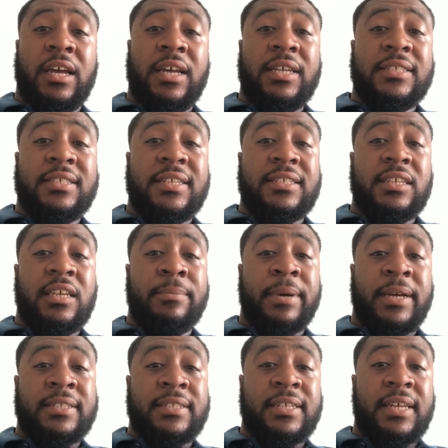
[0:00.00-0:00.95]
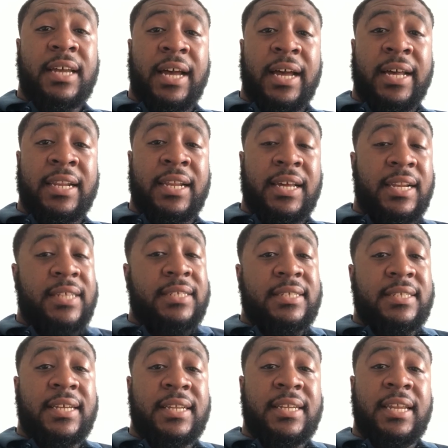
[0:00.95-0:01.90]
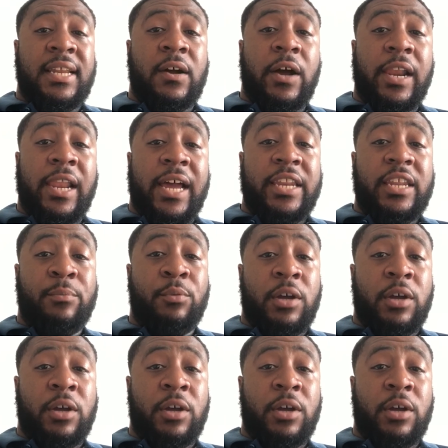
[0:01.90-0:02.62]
into the deep end, and as I said, you know, I like the